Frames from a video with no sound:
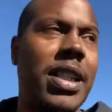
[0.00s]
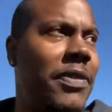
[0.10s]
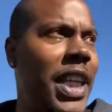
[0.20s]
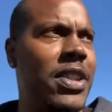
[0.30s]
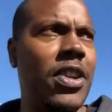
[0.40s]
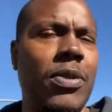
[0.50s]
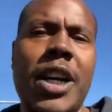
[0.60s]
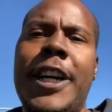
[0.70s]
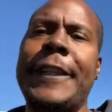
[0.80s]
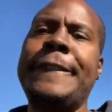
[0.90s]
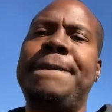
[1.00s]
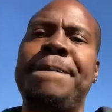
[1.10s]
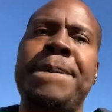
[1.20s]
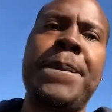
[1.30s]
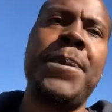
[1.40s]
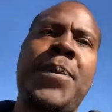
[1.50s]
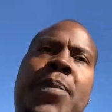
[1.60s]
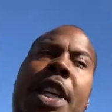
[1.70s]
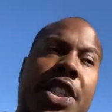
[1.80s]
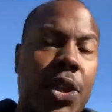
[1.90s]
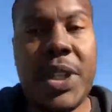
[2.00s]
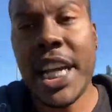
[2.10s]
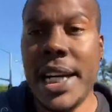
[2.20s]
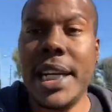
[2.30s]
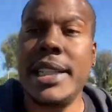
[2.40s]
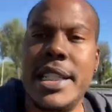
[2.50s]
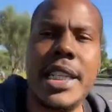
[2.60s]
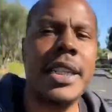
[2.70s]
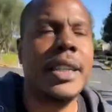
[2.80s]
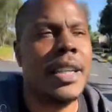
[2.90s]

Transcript: if things go wrong, it's new technology.